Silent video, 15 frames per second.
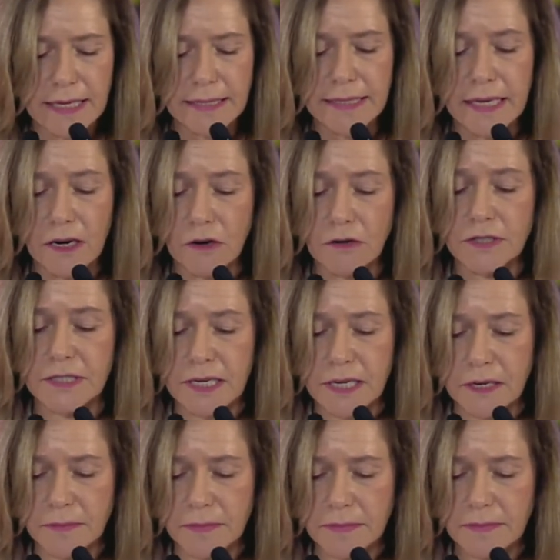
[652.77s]
In the long
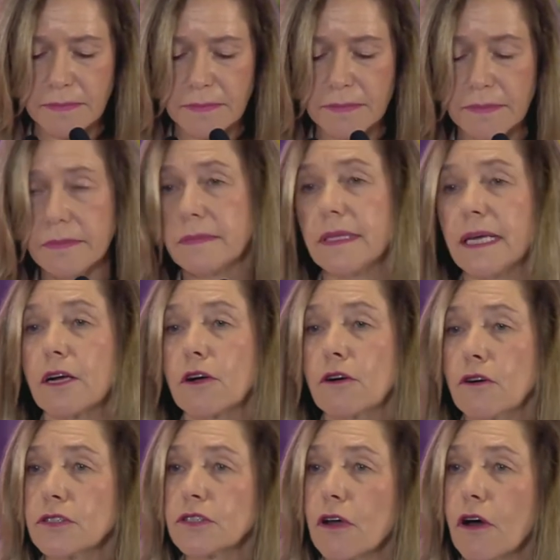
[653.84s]
term, the
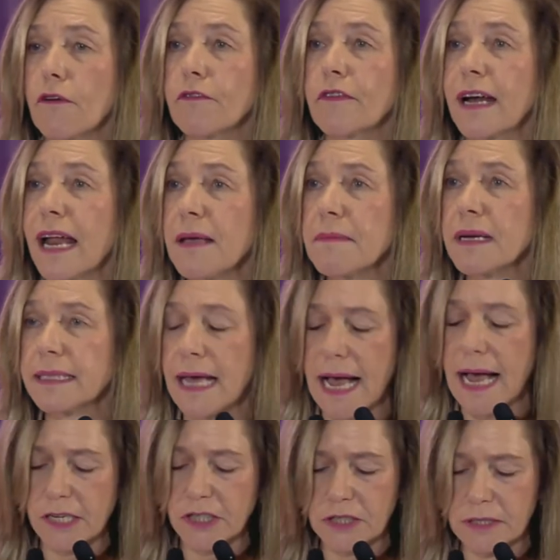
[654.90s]
cost of climate
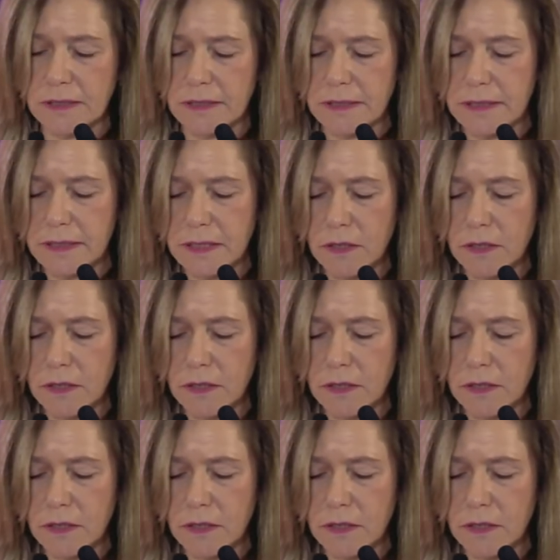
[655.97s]
action